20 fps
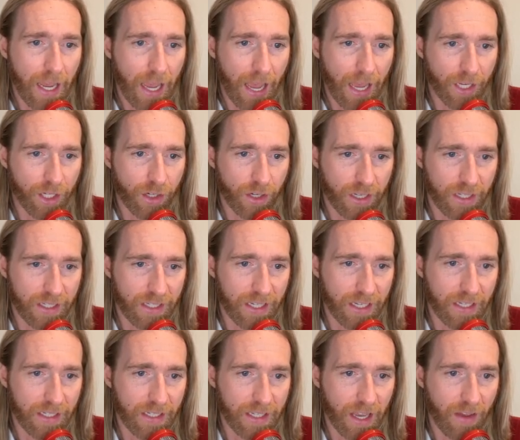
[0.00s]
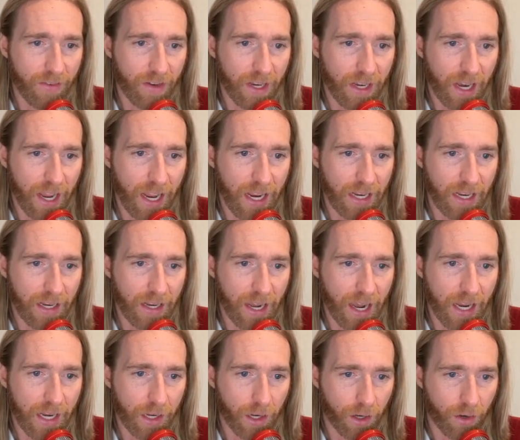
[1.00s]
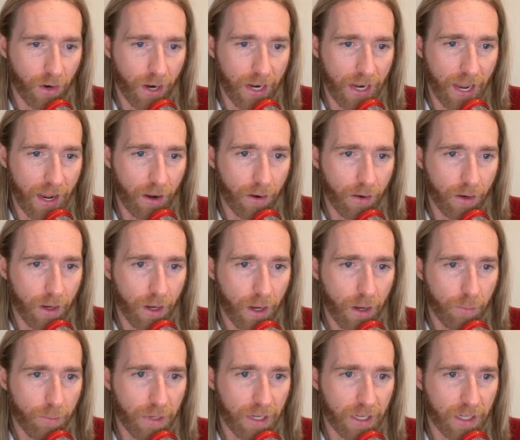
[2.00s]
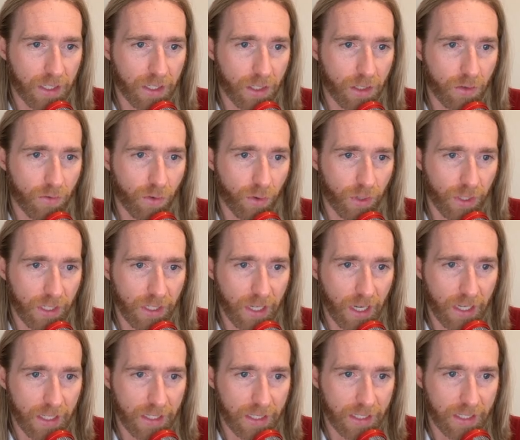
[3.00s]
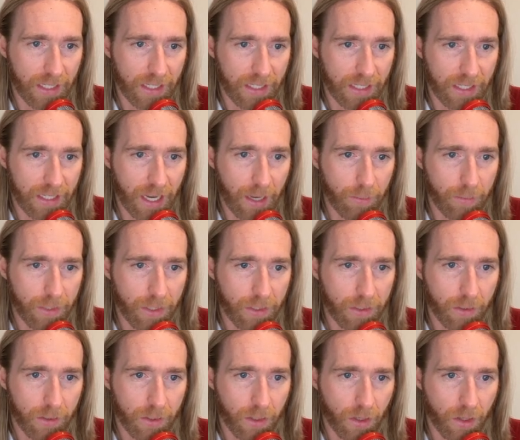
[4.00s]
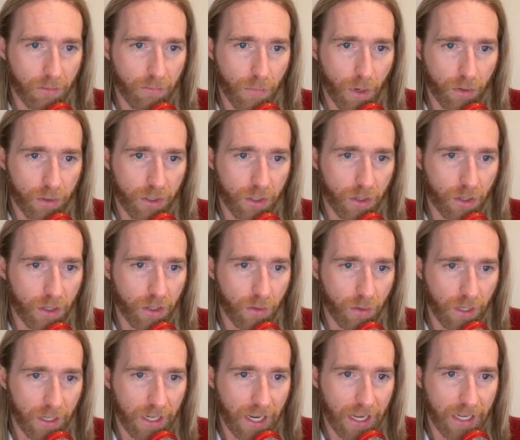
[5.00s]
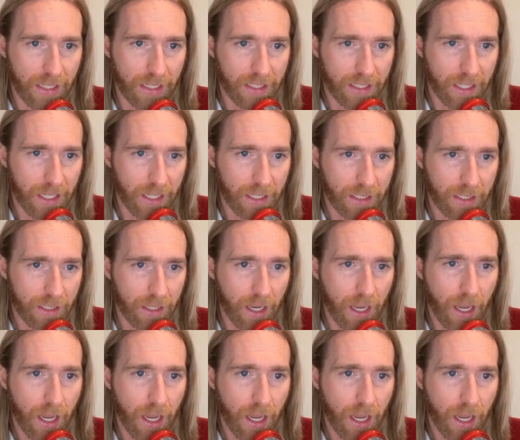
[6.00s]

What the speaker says: As you can see, 7 and 8 and 9 are grayed out because you've only done 6 attempts. So the most you can do in a day is 6.